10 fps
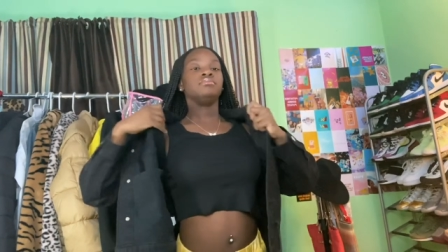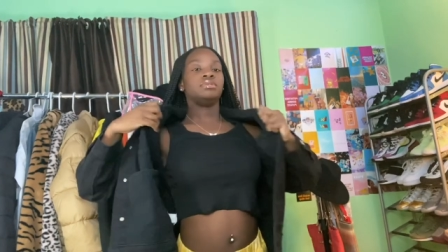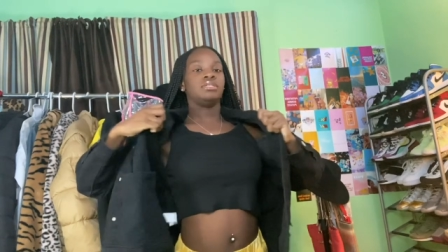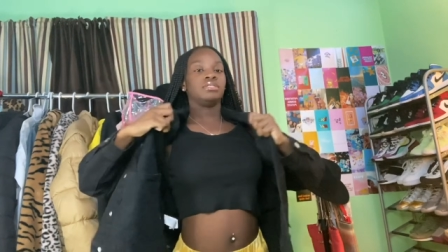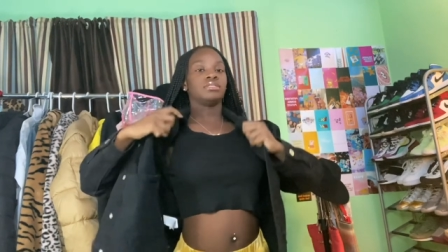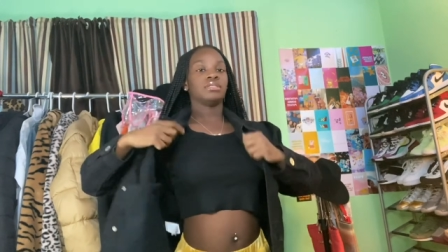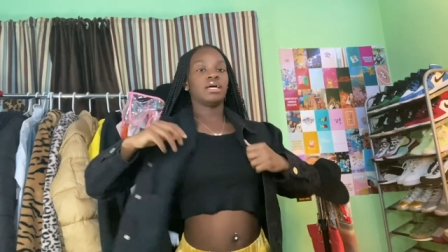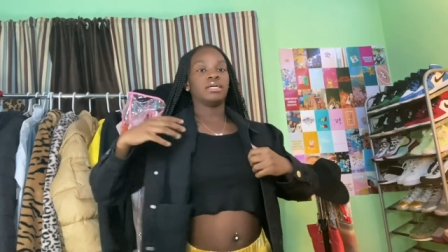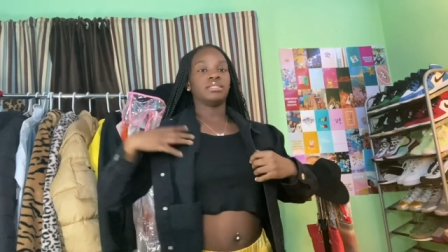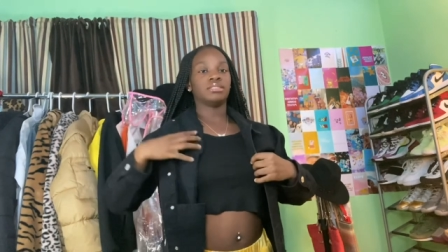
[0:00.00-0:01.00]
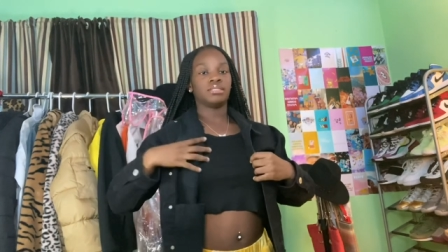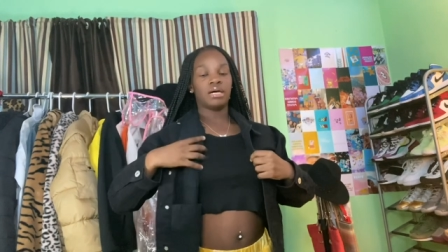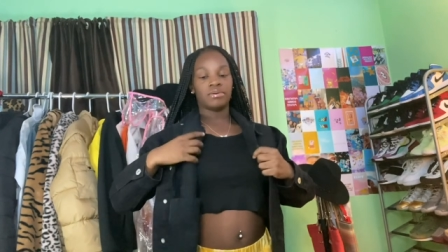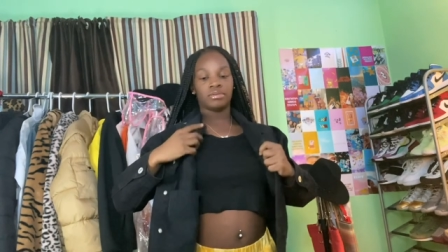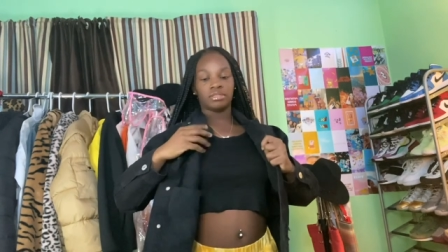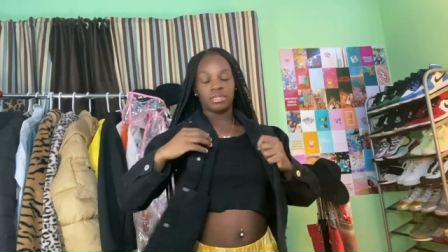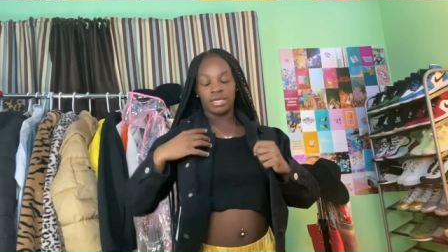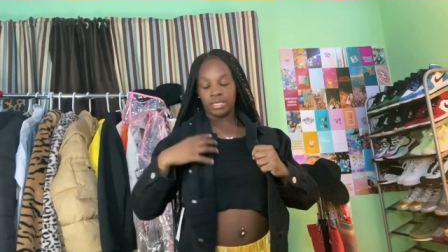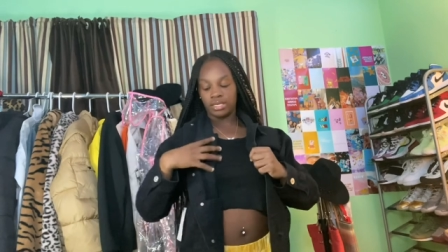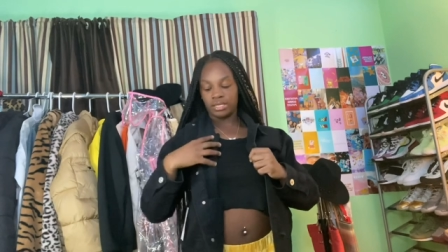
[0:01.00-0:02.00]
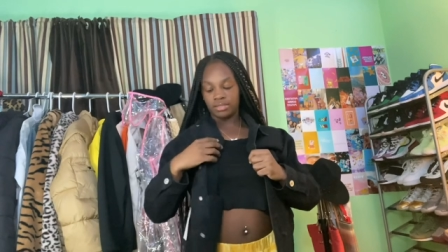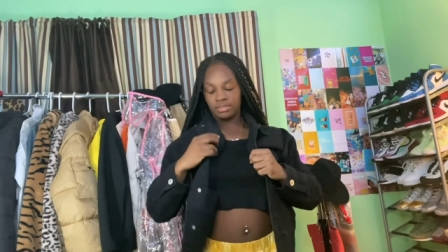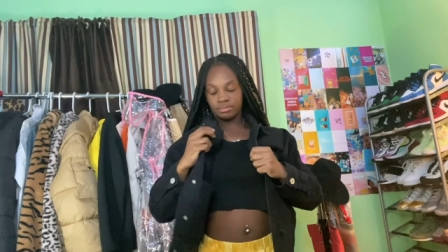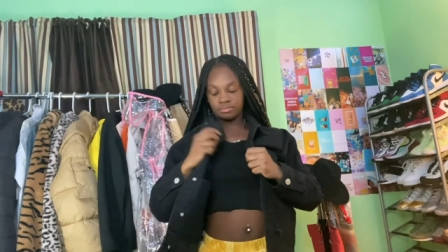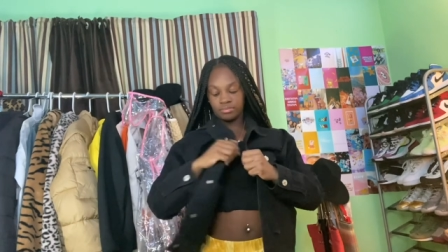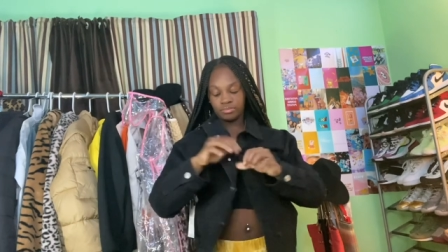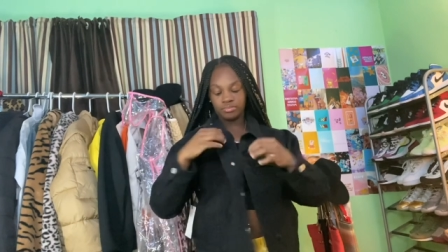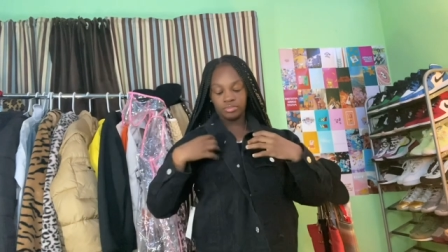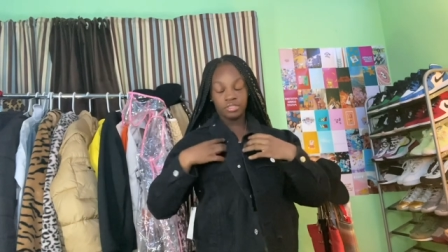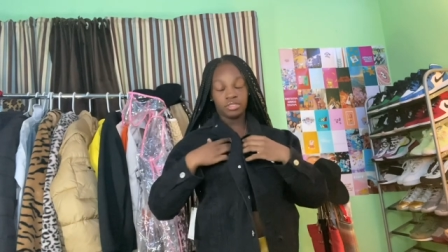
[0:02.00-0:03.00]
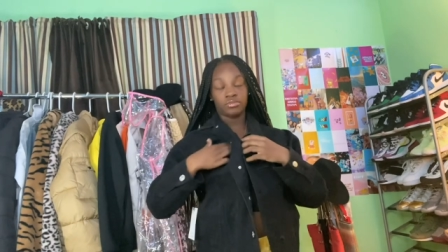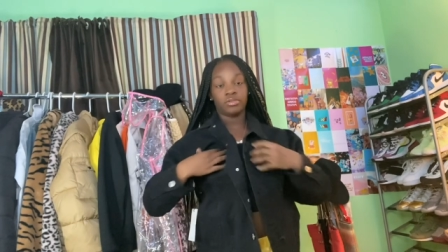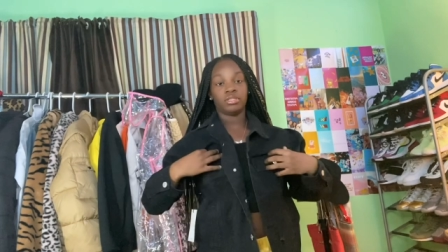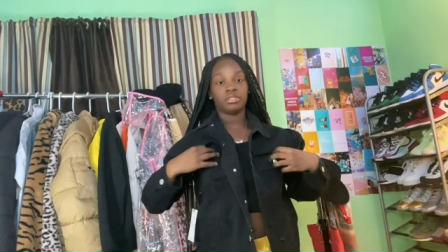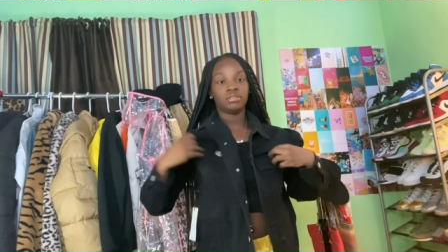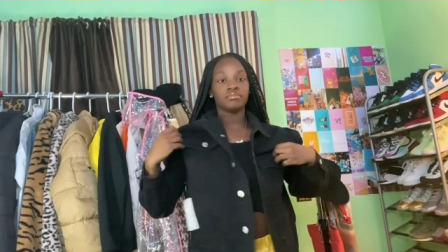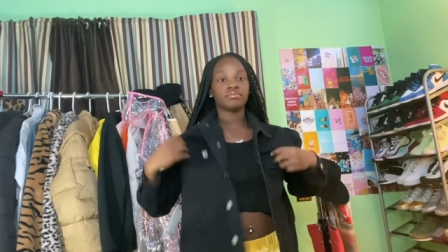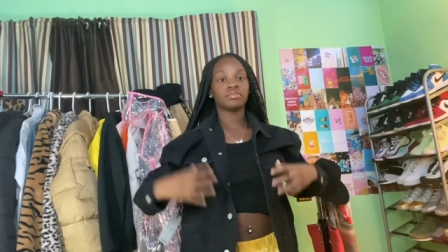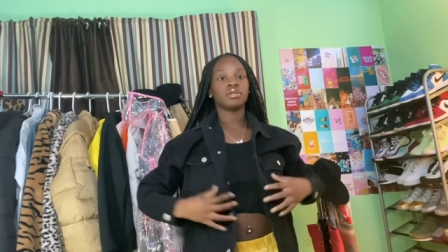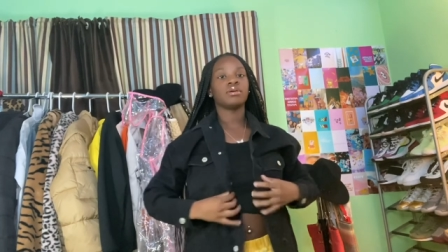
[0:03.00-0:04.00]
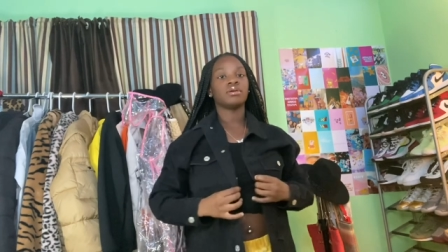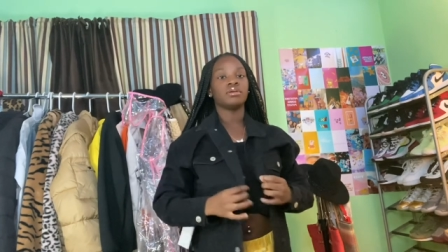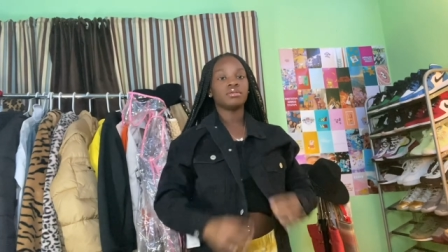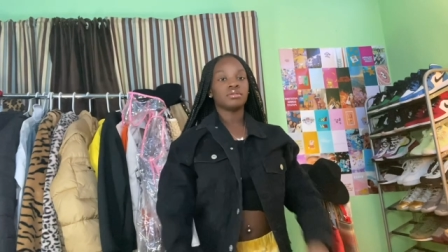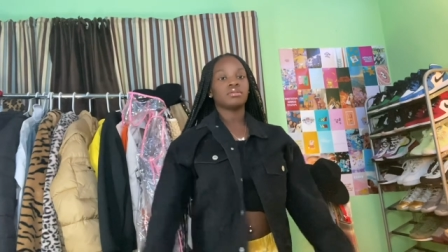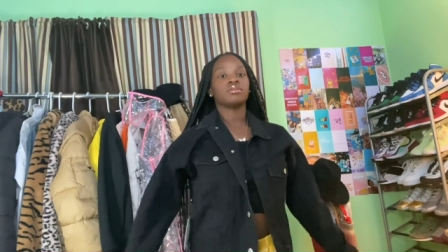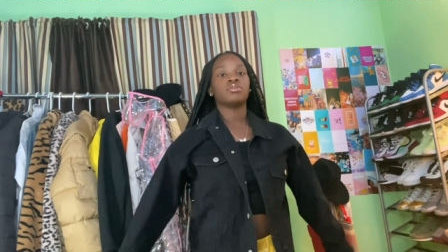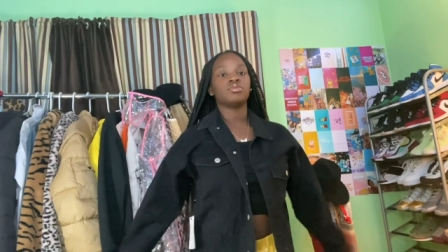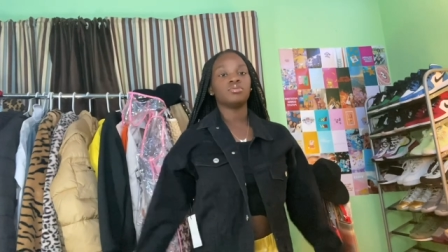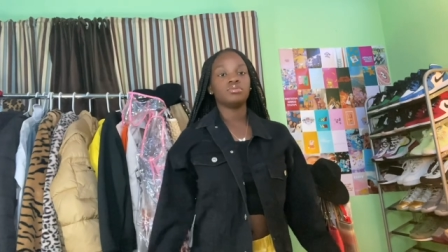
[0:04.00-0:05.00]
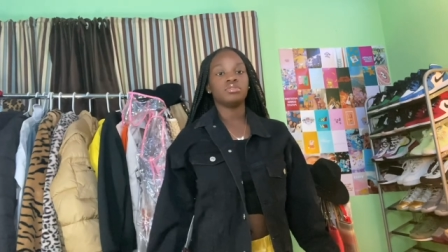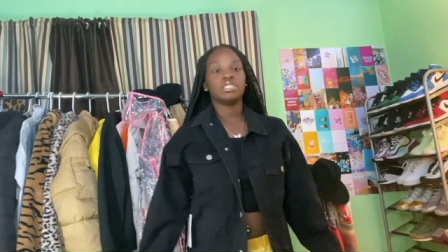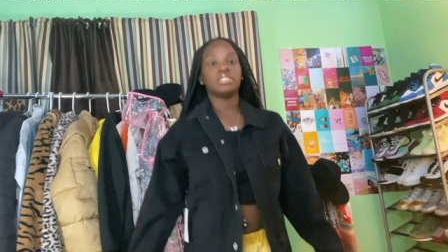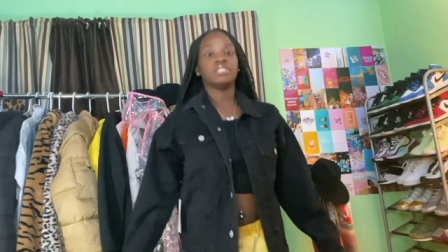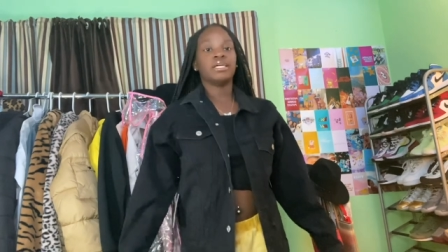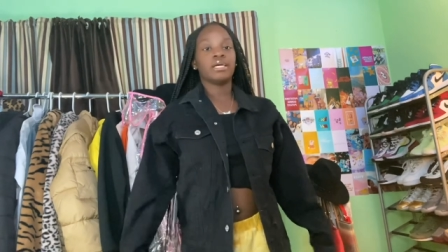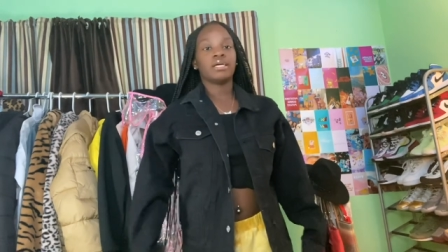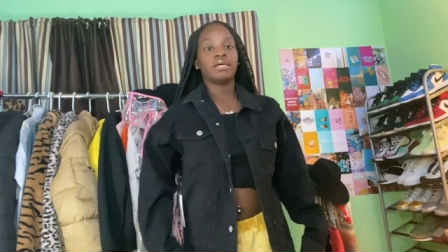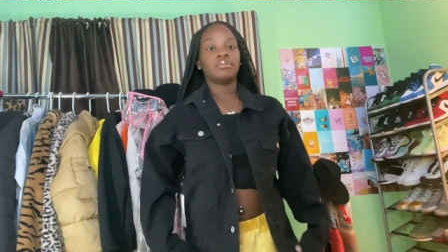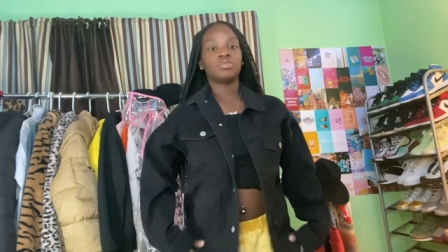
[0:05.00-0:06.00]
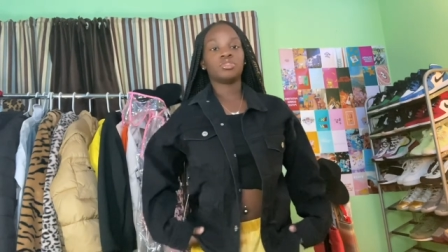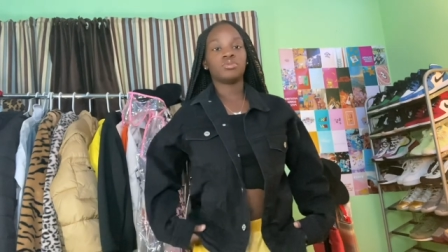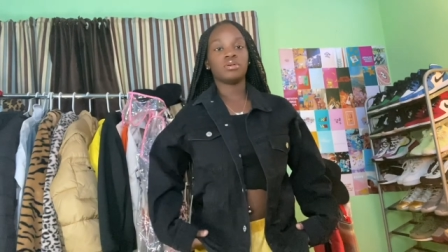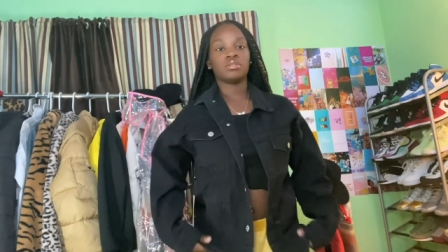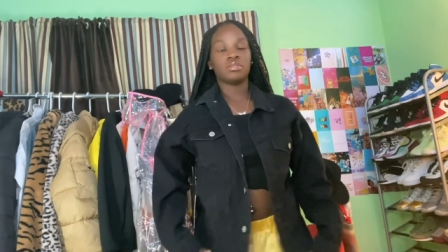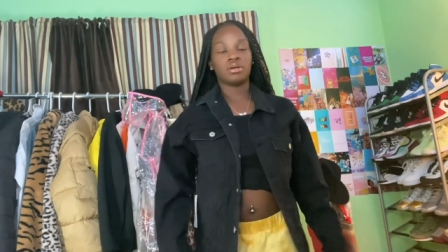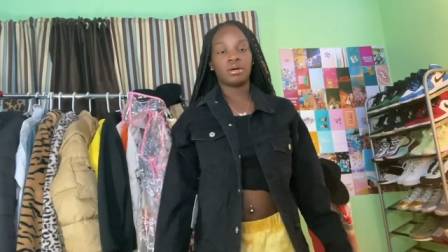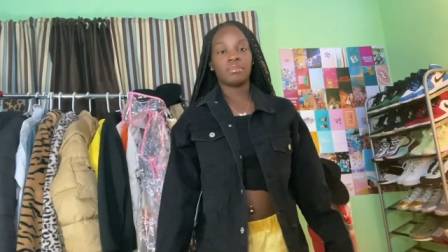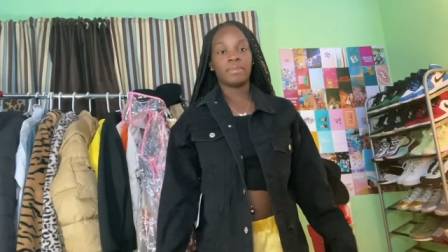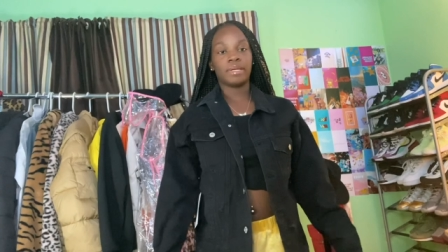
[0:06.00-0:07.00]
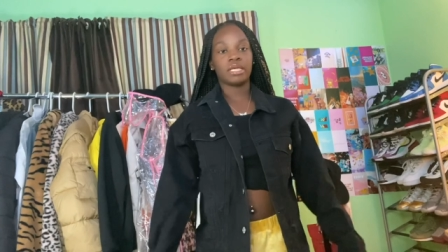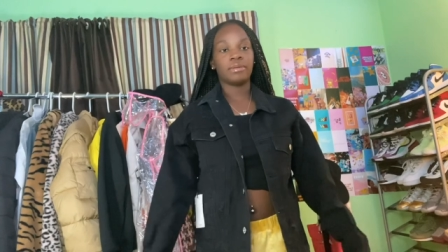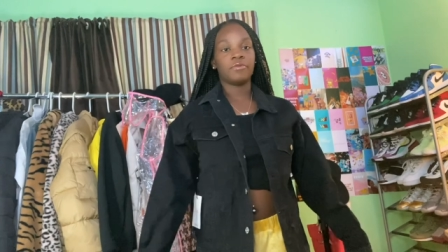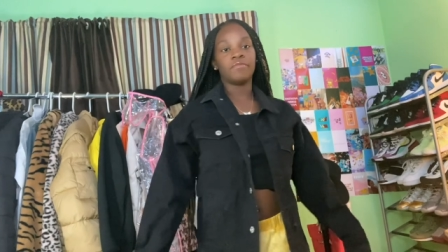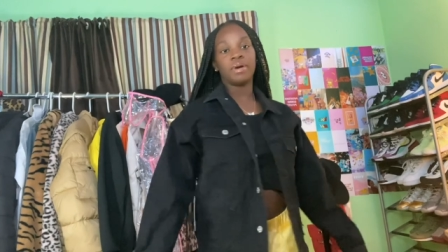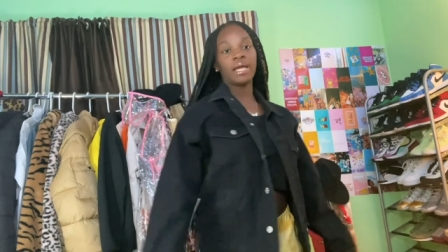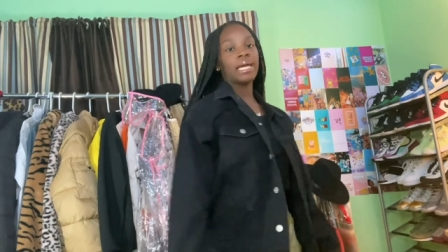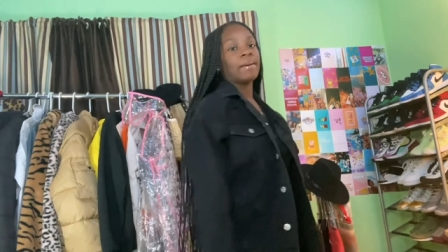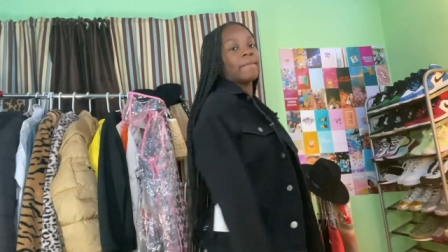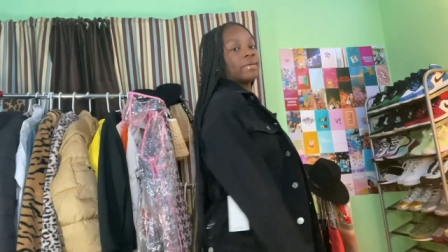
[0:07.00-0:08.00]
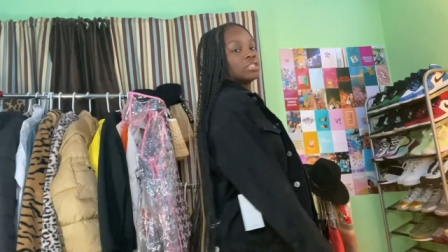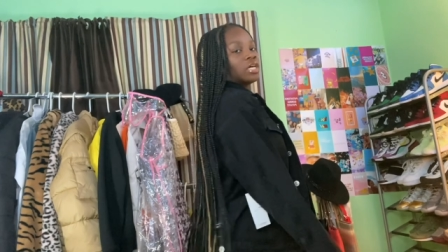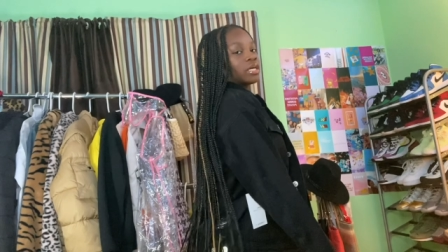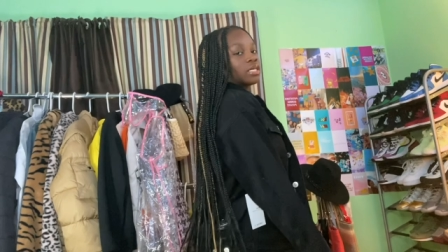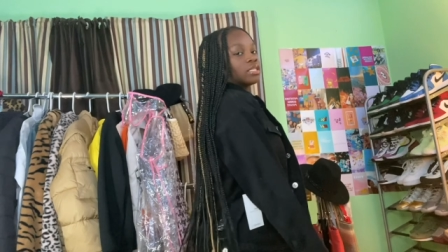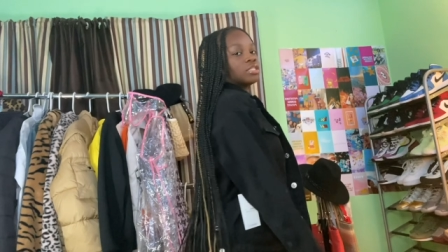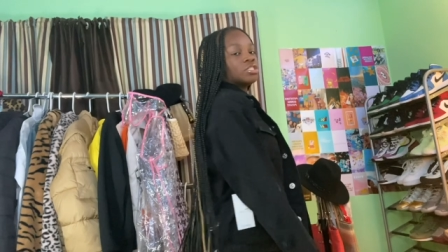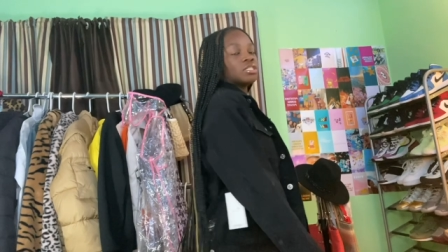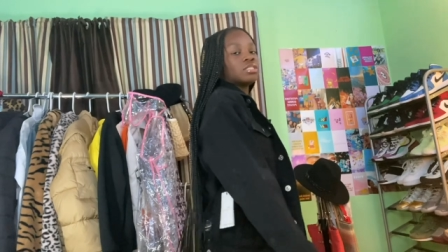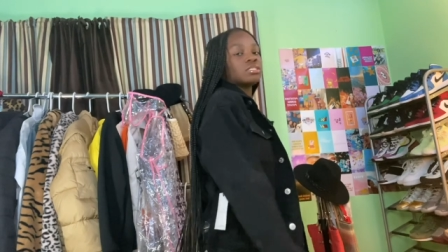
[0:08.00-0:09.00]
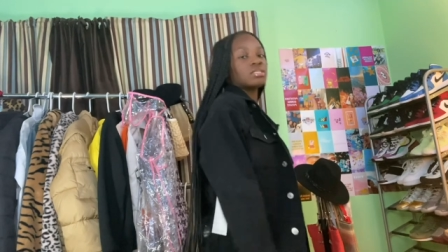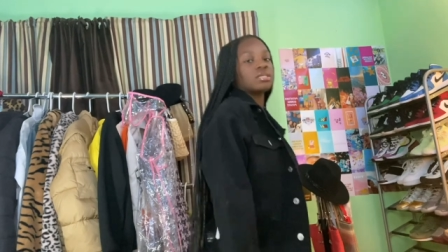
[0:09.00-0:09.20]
It's nice. I really like it. Just really cool jean jacket. I'm short, so I'm not about to keep moving my camera, but y'all get the gist.